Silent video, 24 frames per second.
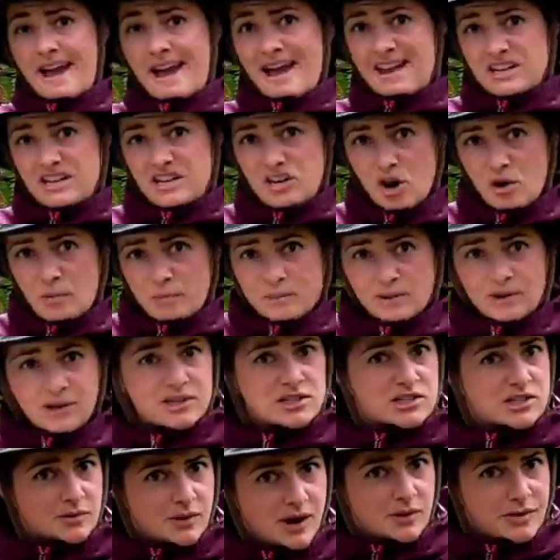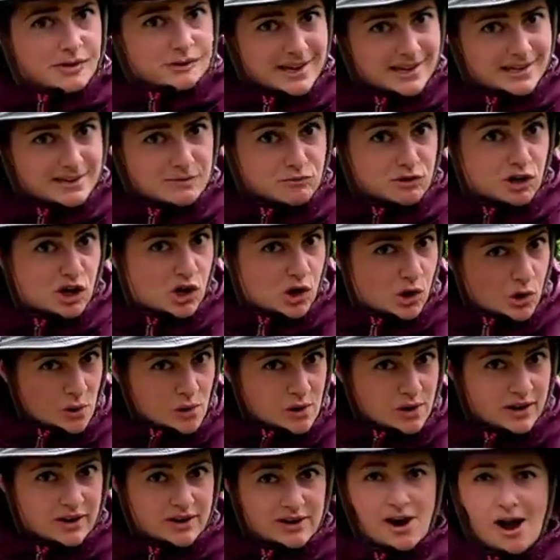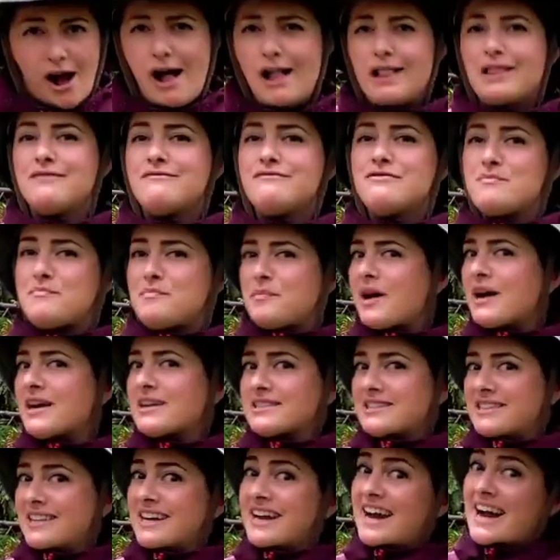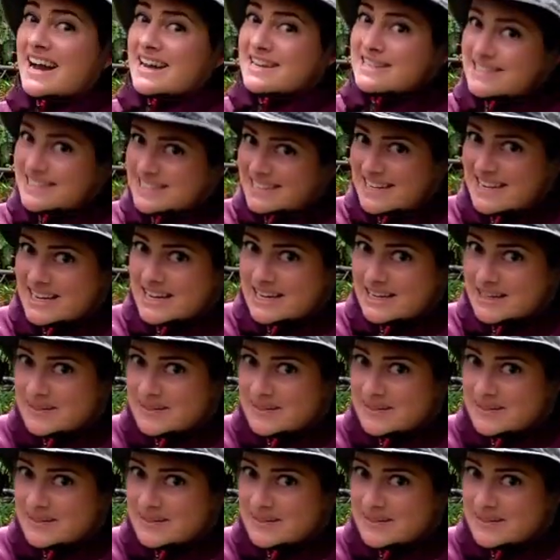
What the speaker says: and a notebook, so I can record all of the bugs that I see.